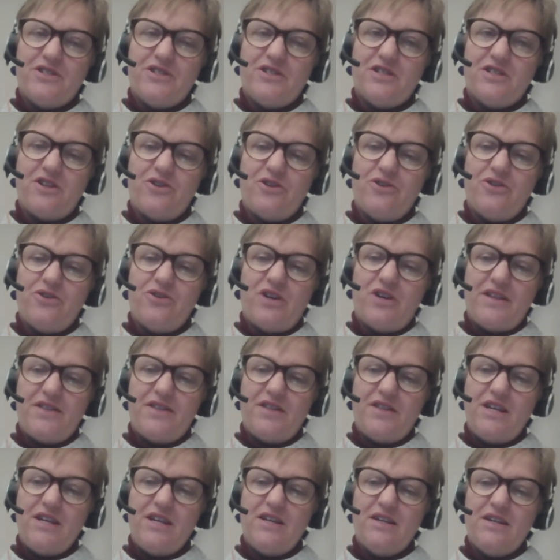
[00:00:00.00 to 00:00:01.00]
So I
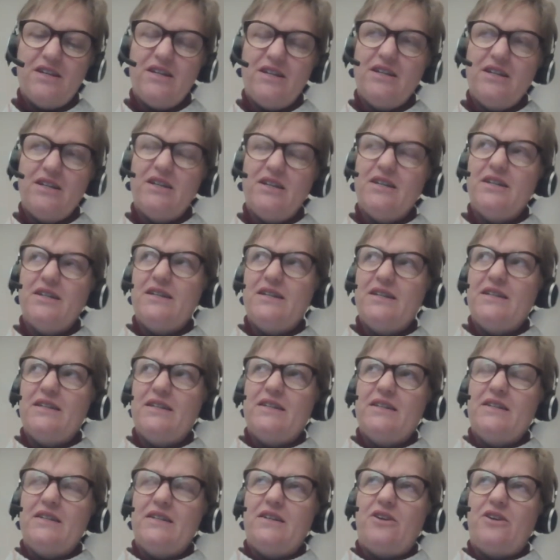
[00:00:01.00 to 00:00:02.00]
think
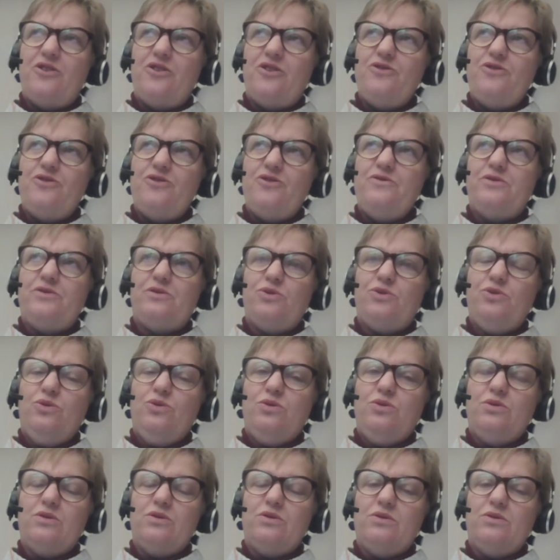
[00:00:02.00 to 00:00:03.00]

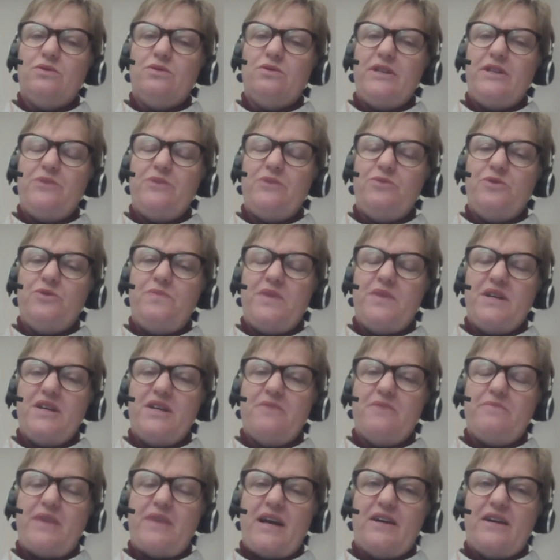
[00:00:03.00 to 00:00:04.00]
overall it would be
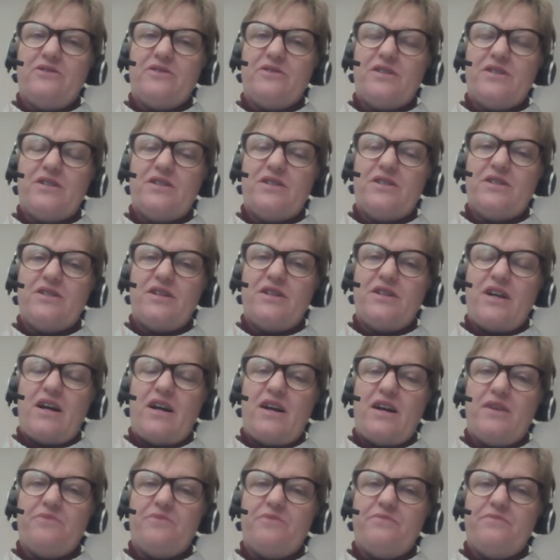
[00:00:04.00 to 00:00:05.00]
about
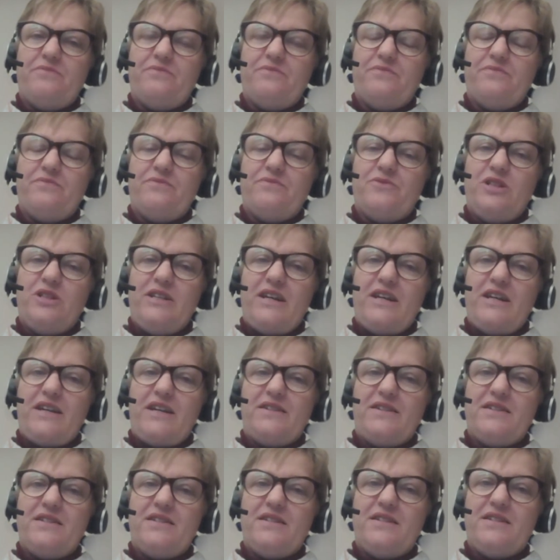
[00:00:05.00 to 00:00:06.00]
really
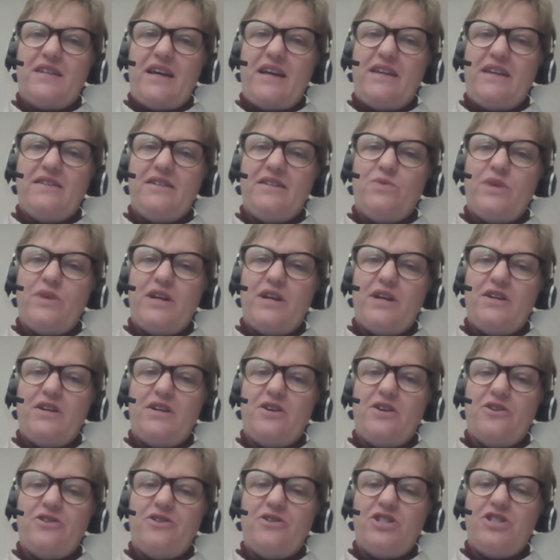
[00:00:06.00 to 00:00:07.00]
understanding where
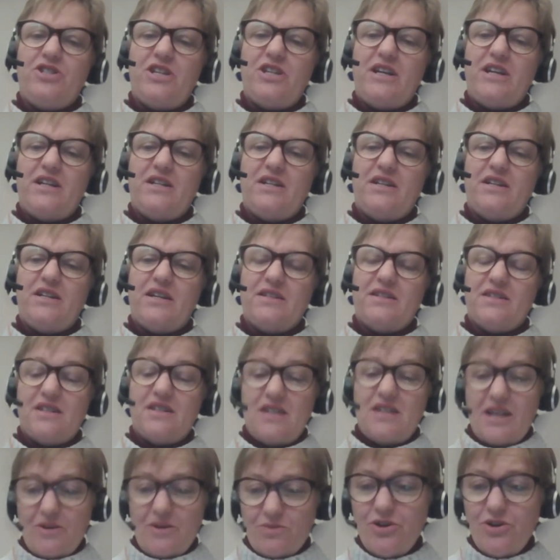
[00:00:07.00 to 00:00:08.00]
GOGN as a
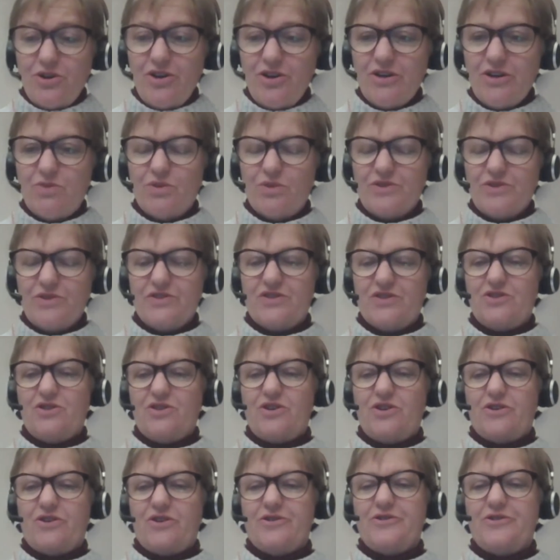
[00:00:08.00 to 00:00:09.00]
network wants to
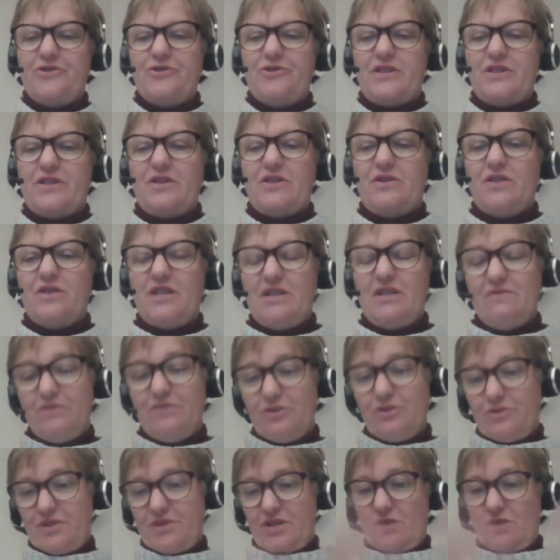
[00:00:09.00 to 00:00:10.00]
go and the
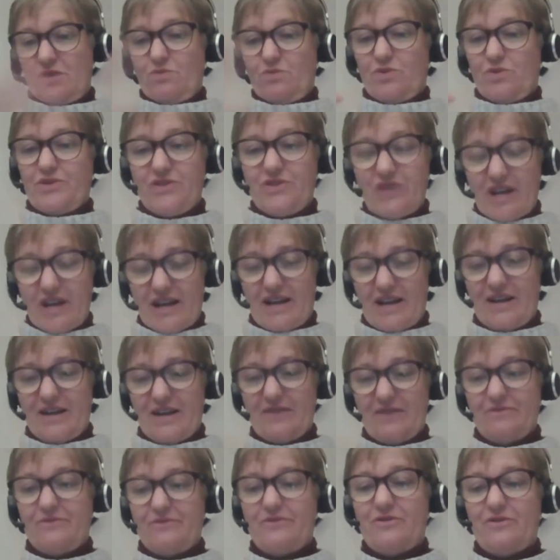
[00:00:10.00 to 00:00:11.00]
influence it wants to
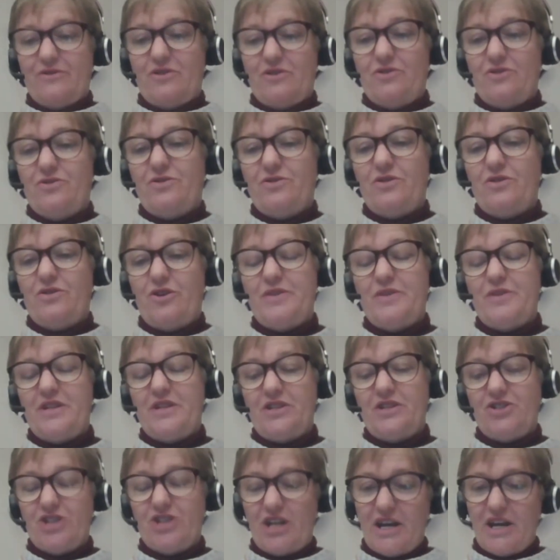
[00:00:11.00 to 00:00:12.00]
have on open
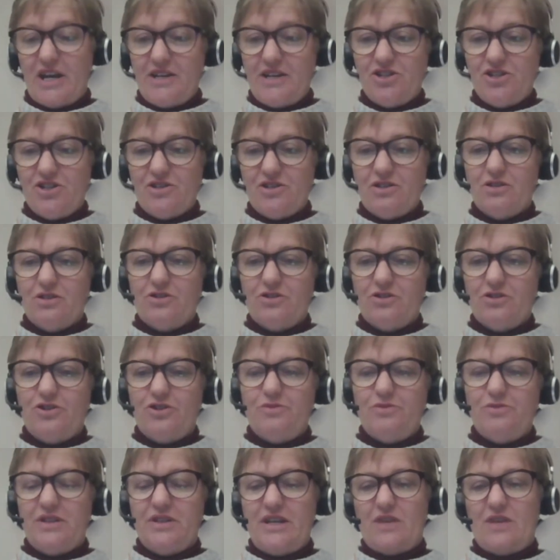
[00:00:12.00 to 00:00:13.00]
education
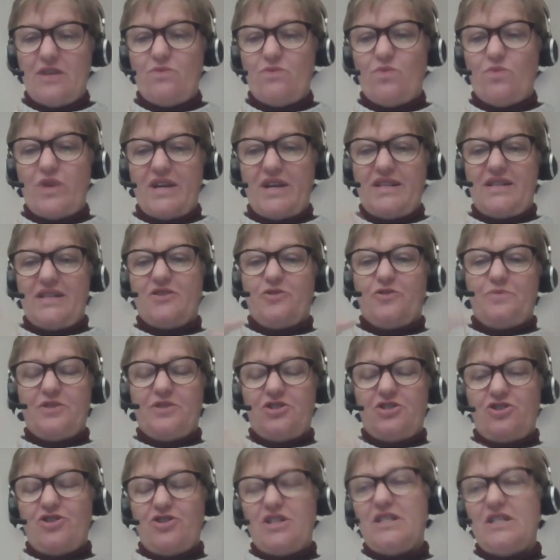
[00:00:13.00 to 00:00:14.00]
globally and where there's
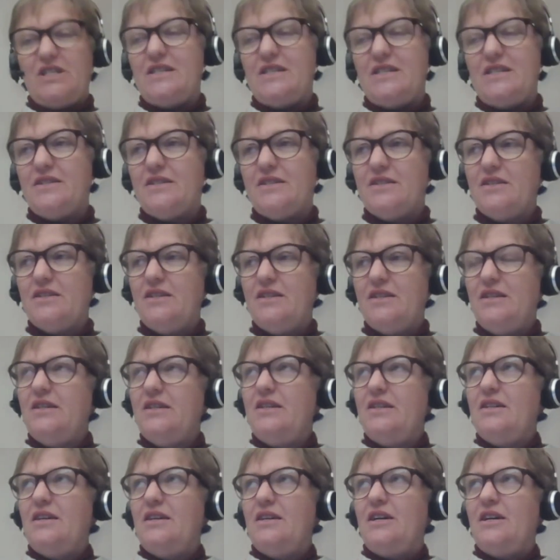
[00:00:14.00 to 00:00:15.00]
opportunities
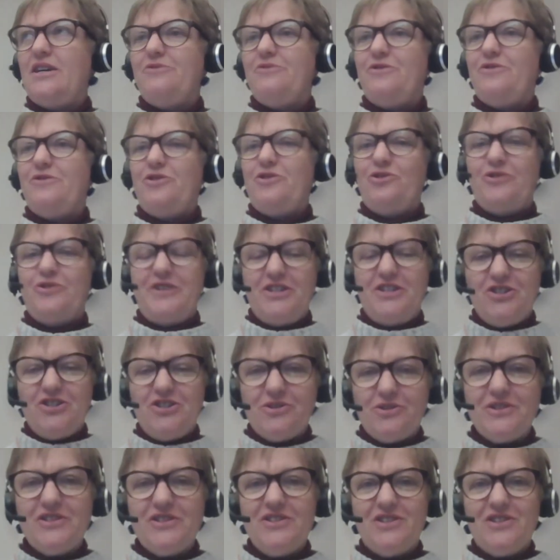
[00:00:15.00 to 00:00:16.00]
for your
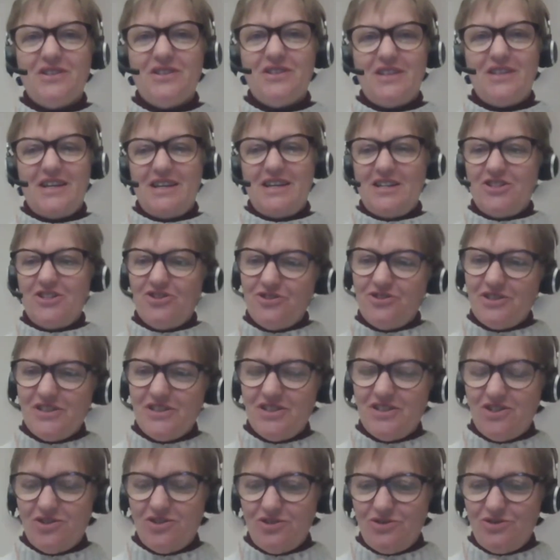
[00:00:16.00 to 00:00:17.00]
interest and their
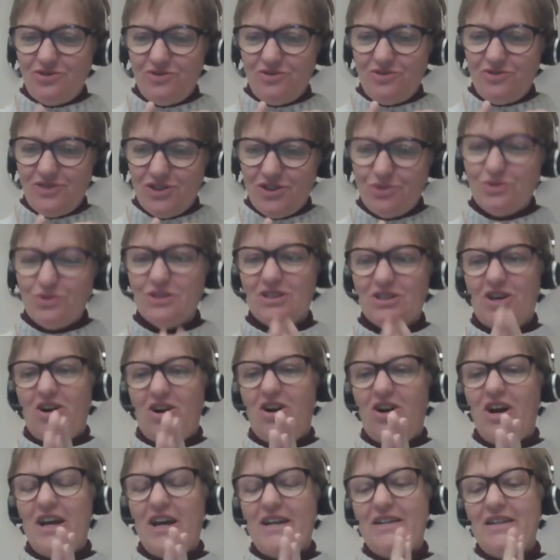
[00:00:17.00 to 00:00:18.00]
interest to
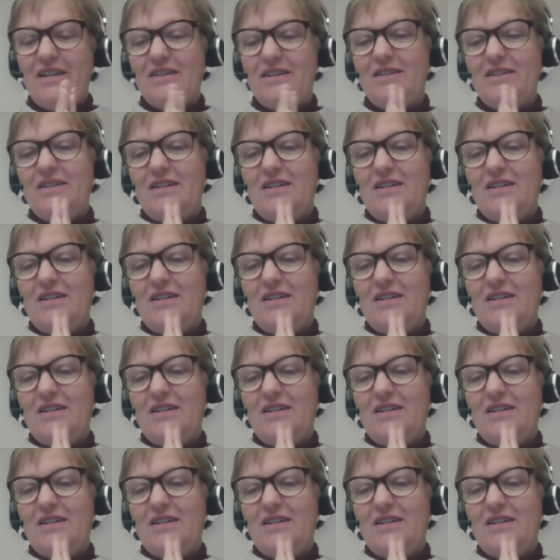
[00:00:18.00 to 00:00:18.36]
align.